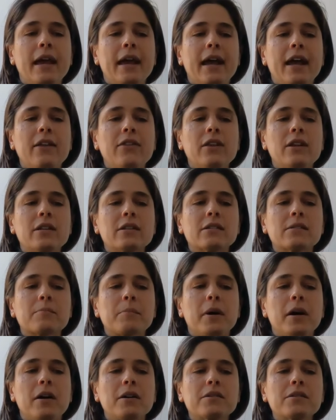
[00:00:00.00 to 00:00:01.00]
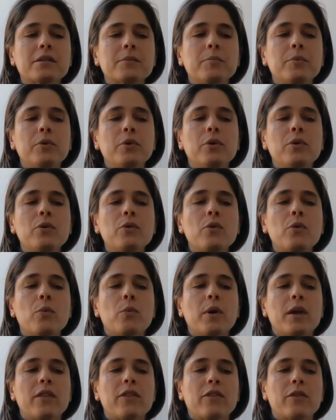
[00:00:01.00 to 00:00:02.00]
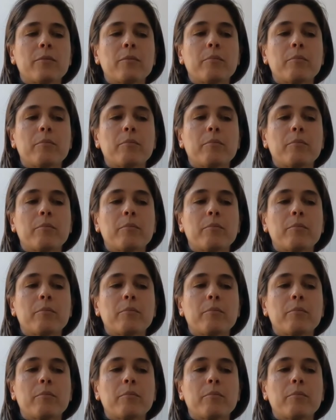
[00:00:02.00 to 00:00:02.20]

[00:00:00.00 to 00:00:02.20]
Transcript: and that it's possible with